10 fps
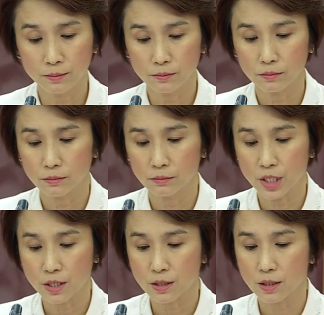Ng,
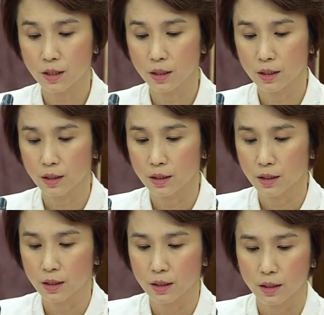Ms.
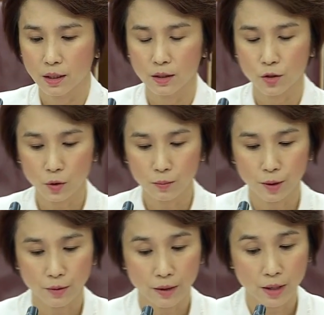Joan
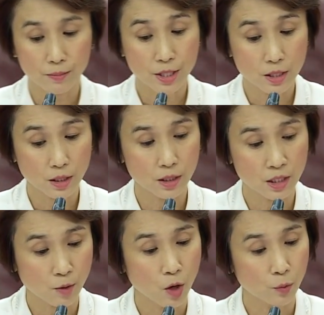Pereira, Mr.
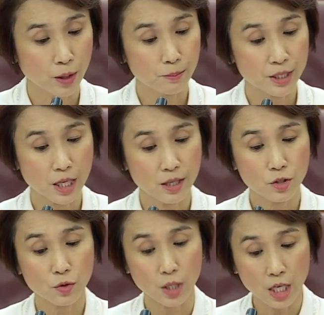Yip Hong Wing
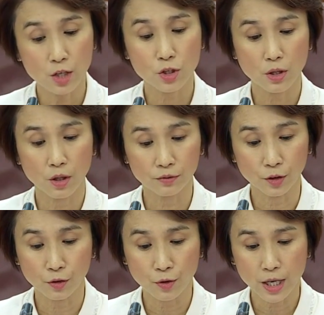pertains to each of
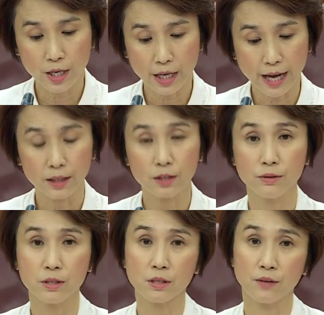the three
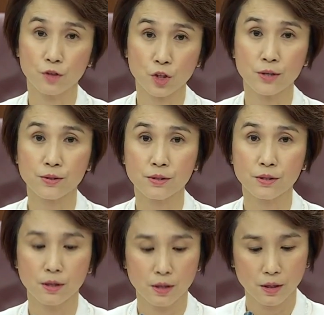categories I've
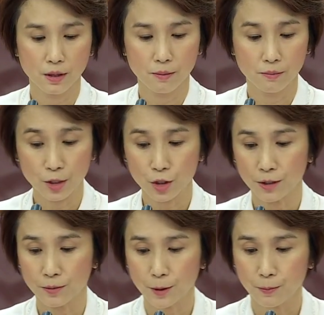just
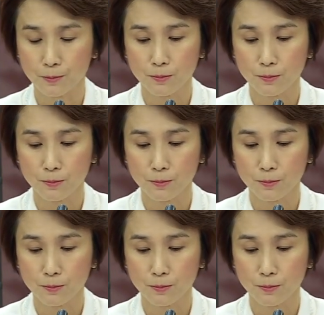mentioned.